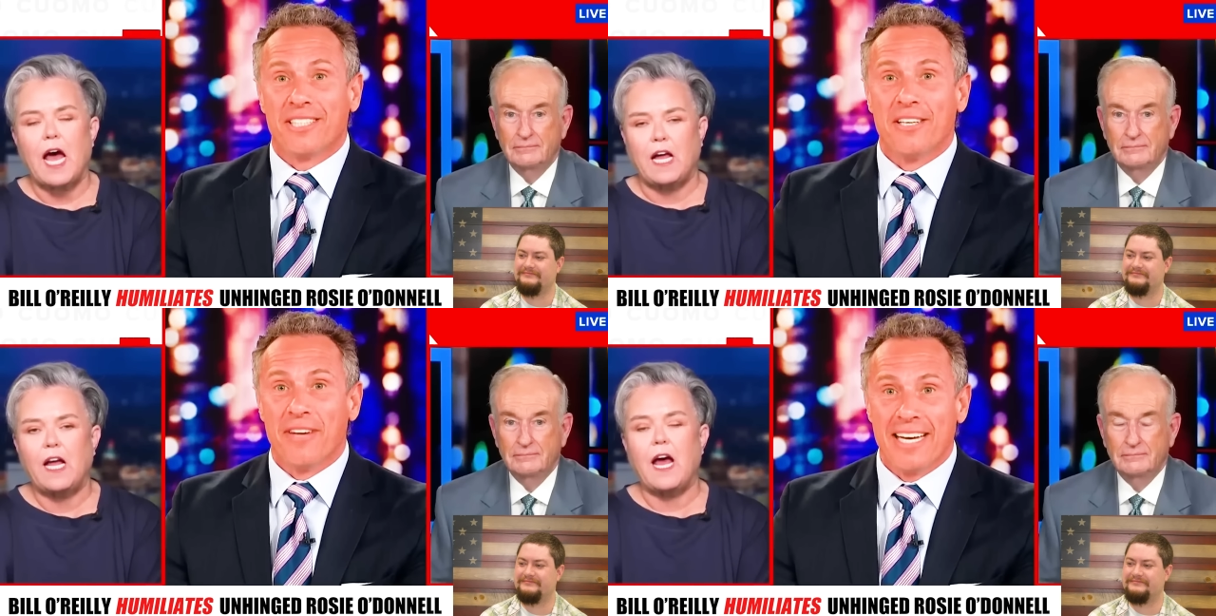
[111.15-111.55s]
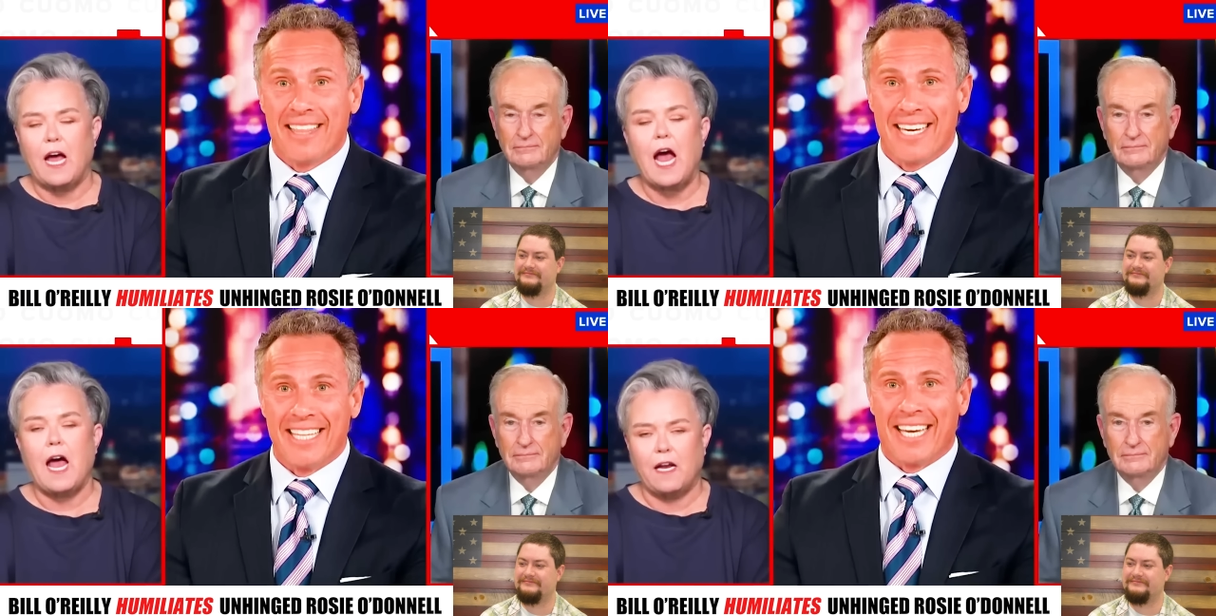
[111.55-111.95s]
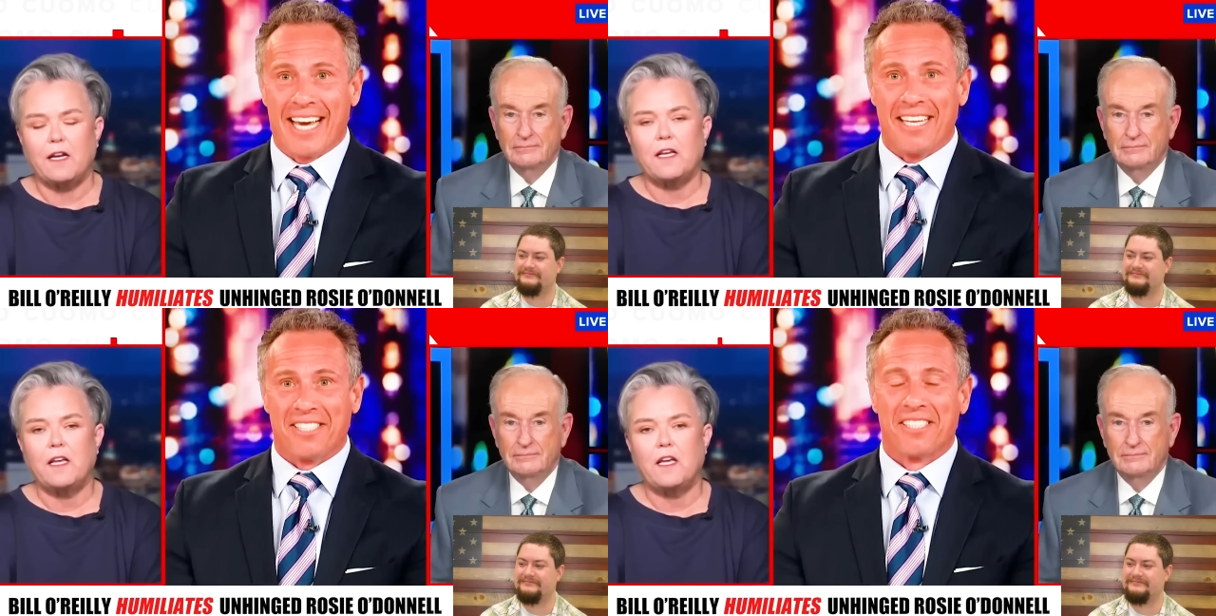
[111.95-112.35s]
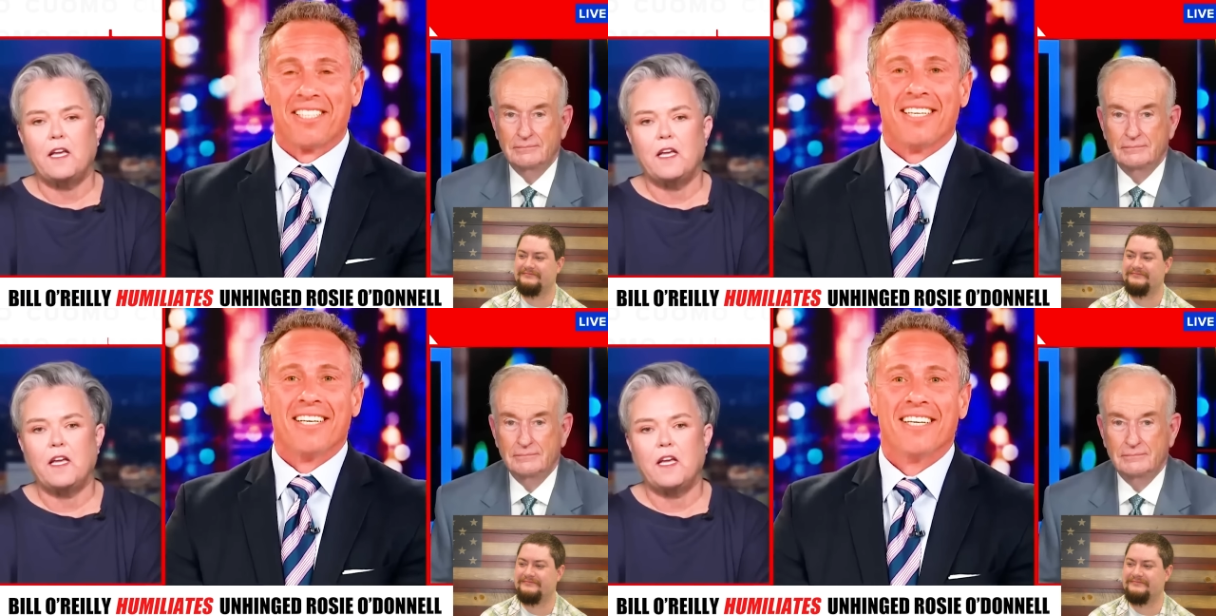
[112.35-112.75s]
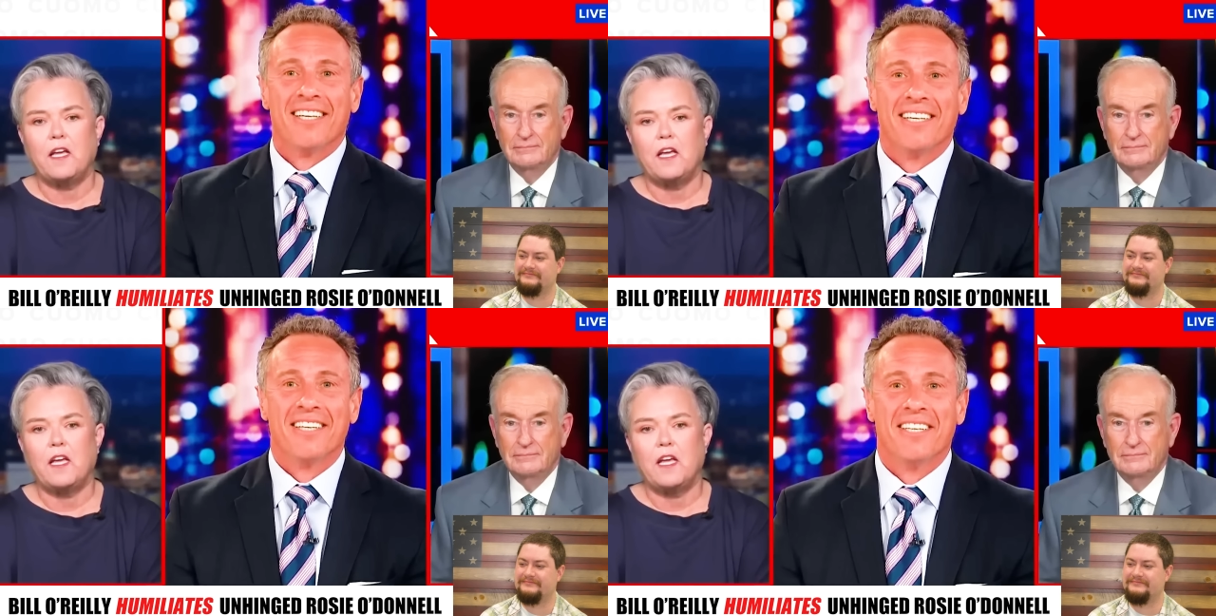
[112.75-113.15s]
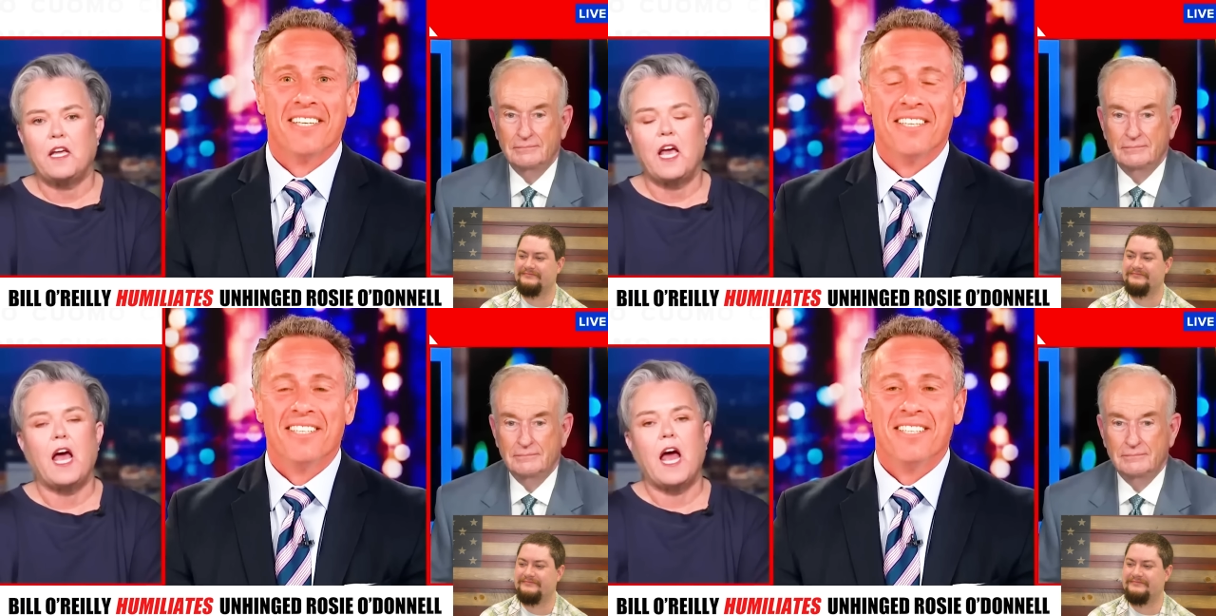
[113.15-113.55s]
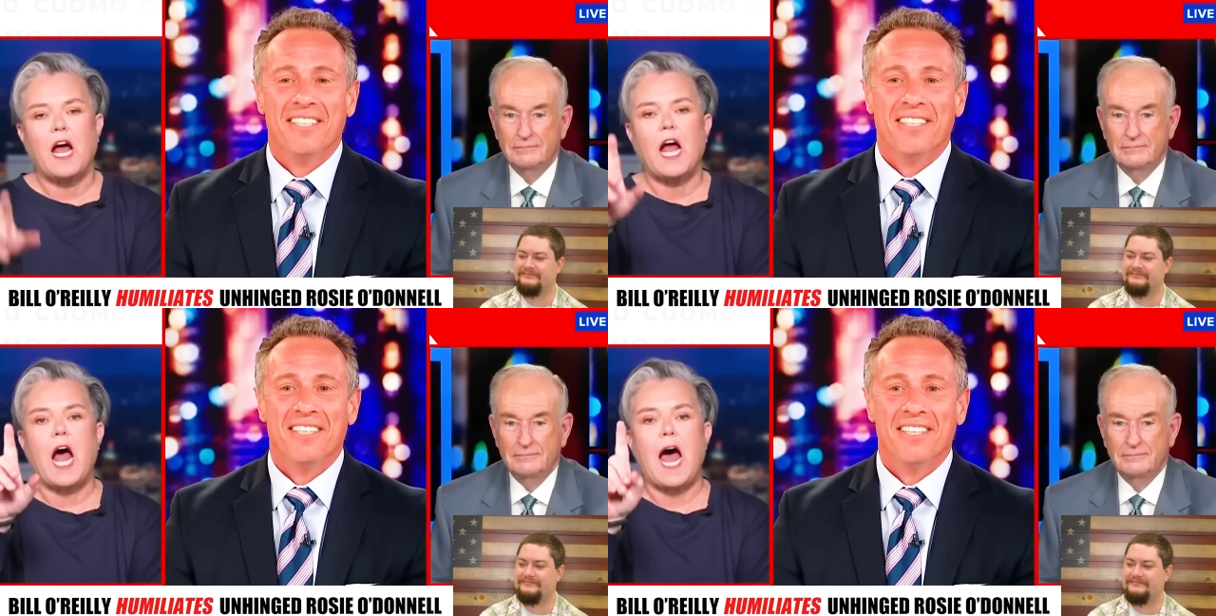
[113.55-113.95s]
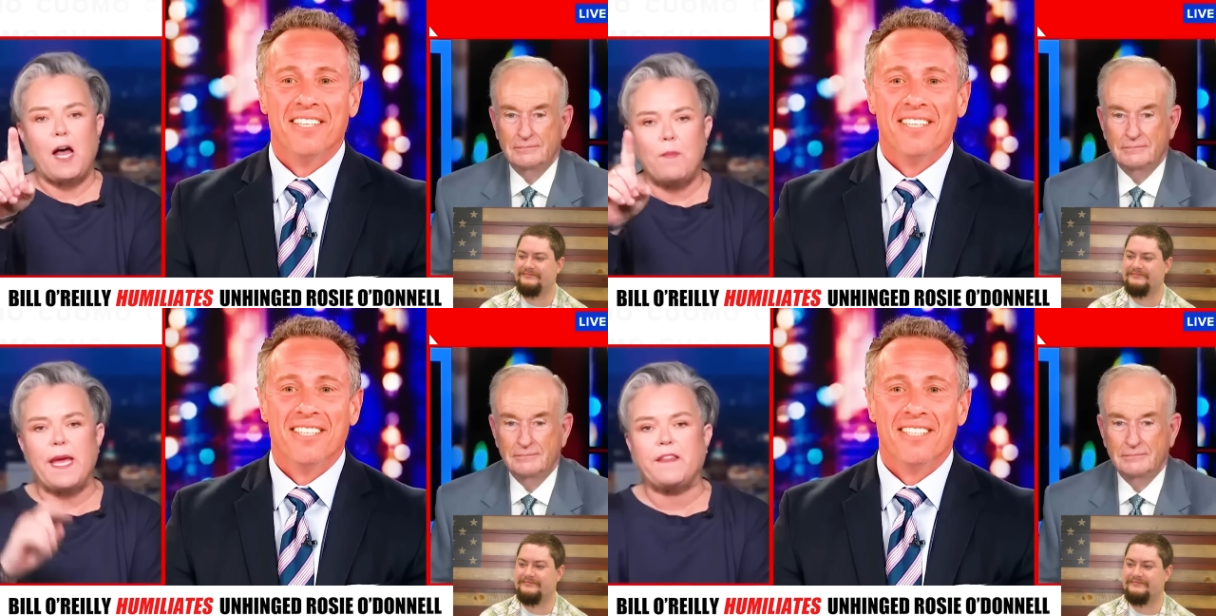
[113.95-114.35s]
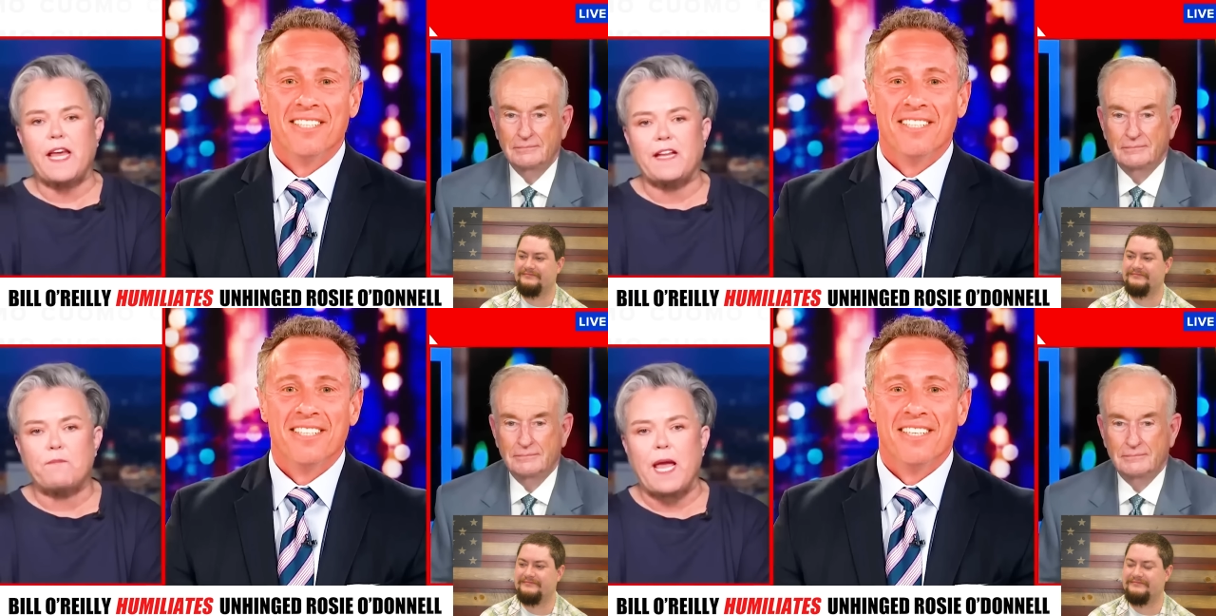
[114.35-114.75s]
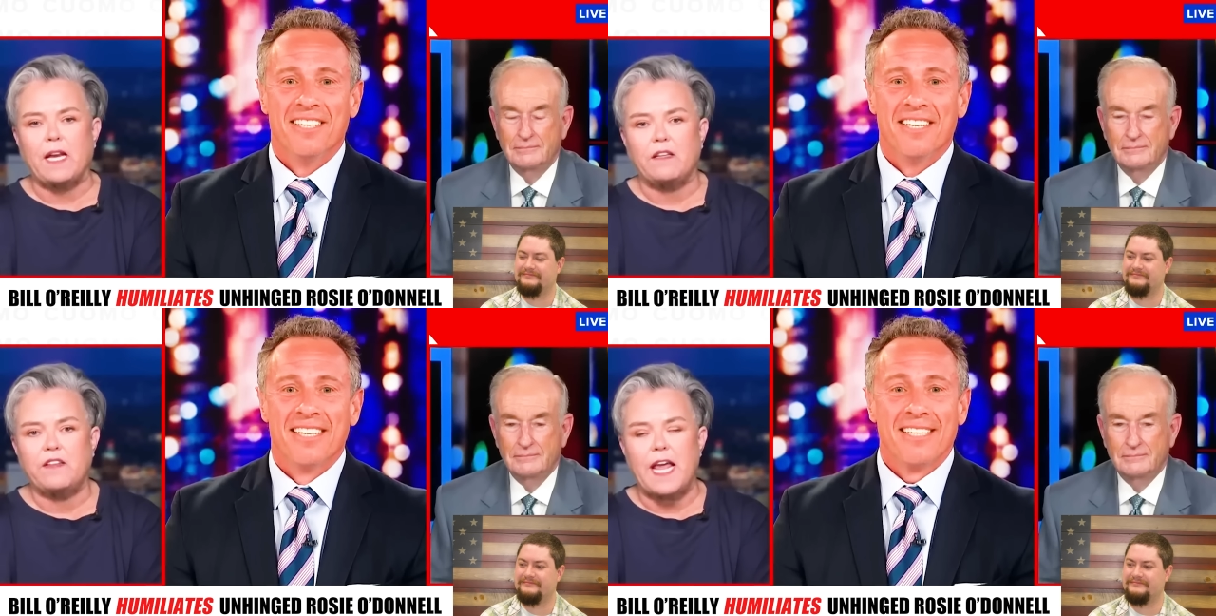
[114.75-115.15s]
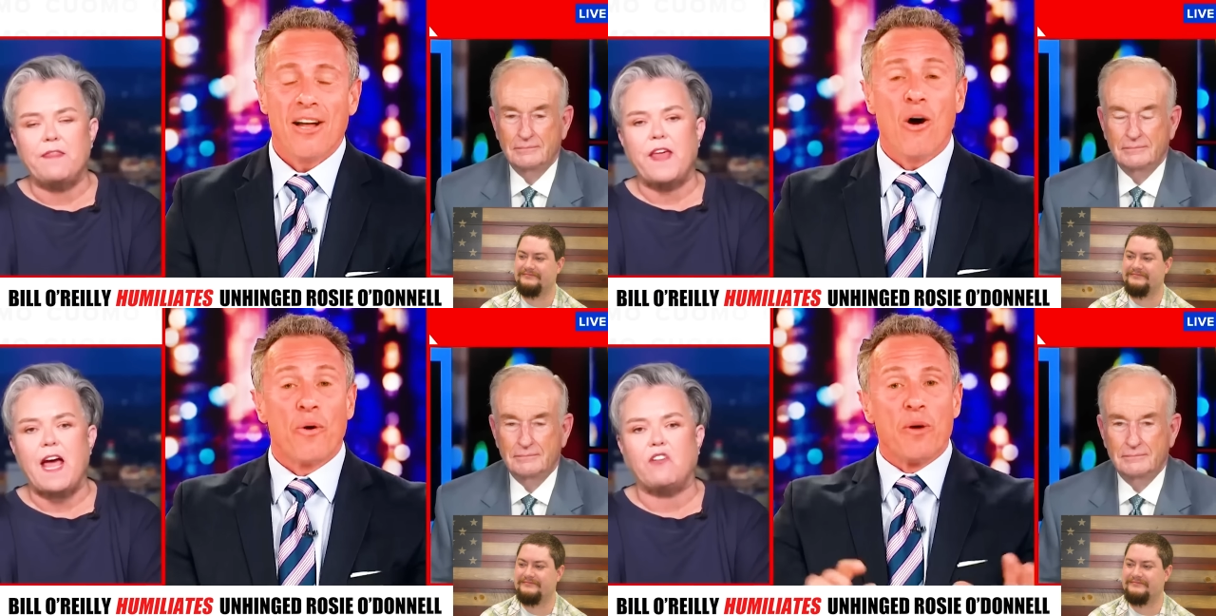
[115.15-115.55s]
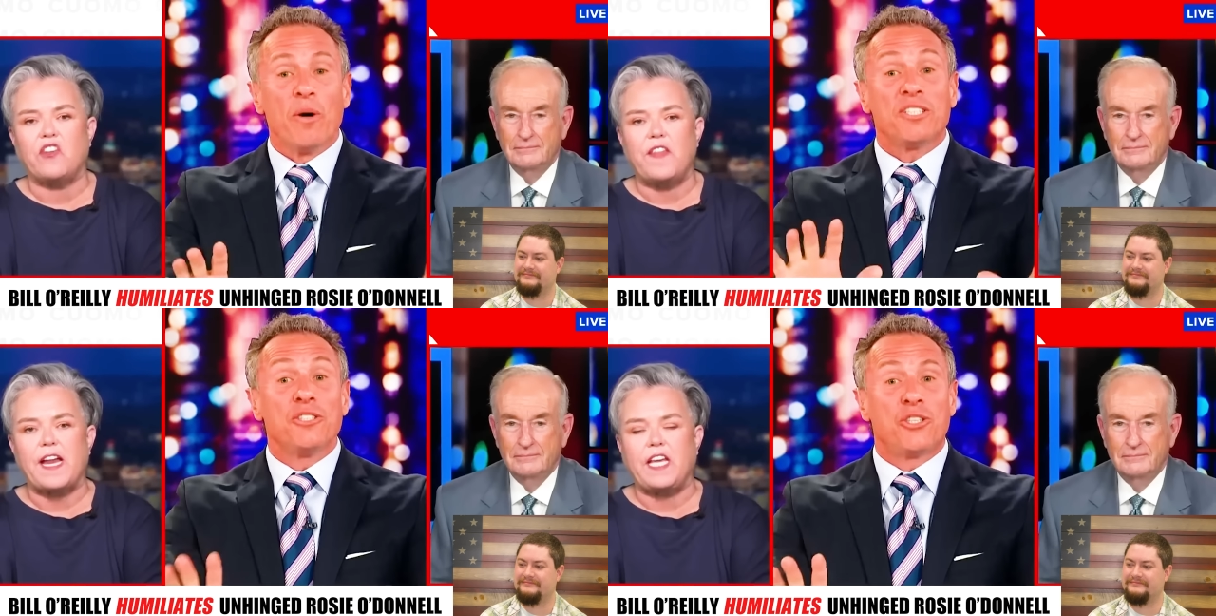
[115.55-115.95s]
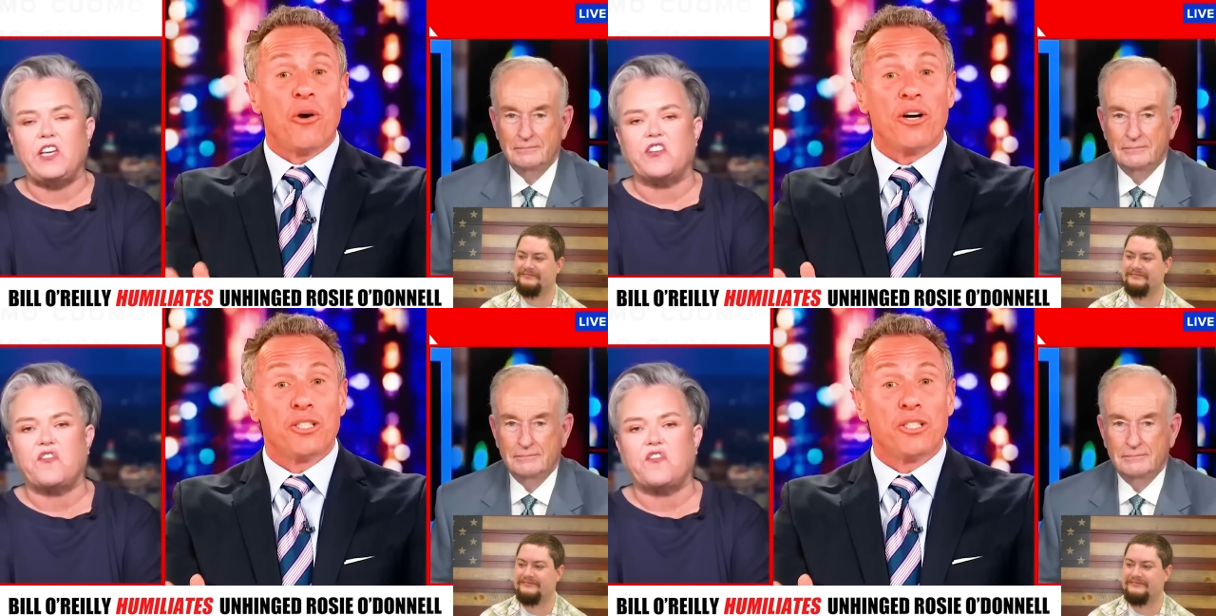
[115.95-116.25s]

Speaker 1: of anything in the case.
Speaker 2: I'll make that bet. Ten thousand. No, he wasn't he charged